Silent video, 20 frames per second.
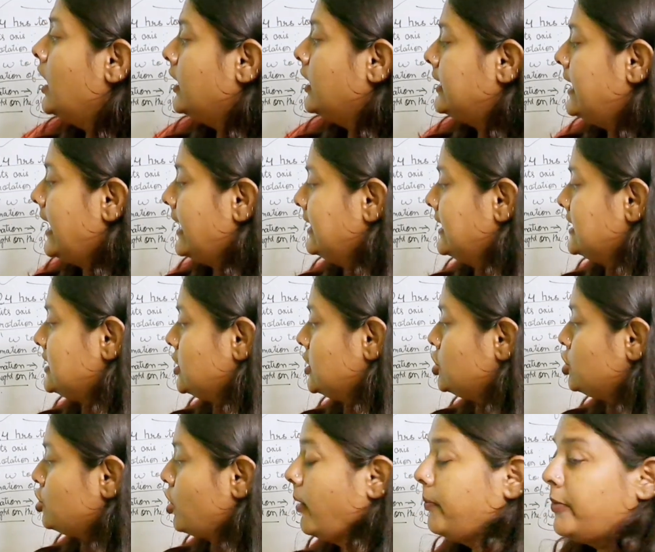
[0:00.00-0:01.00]
Then this
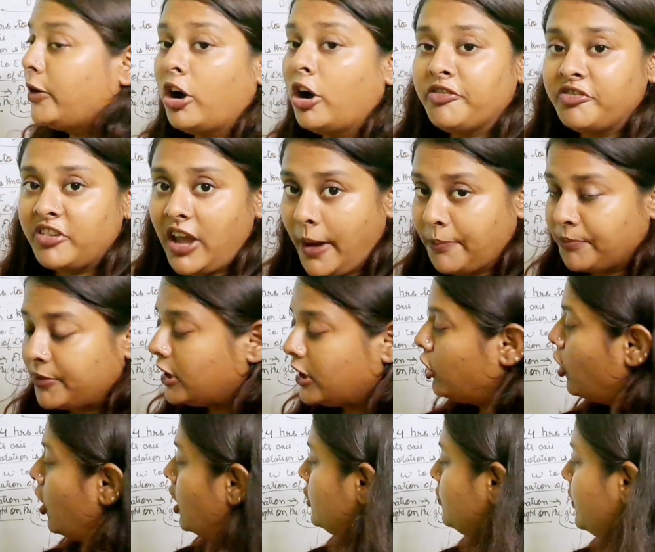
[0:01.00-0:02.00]
is Tropic of
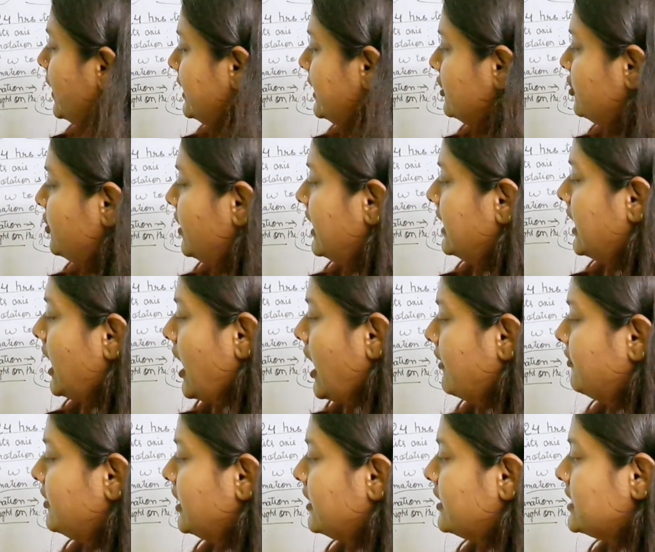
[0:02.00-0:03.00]
Capricorn,
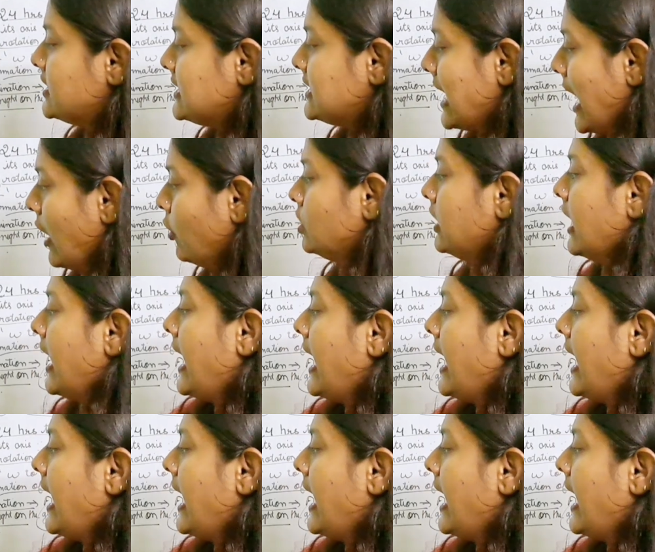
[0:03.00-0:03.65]
23.5 degrees south.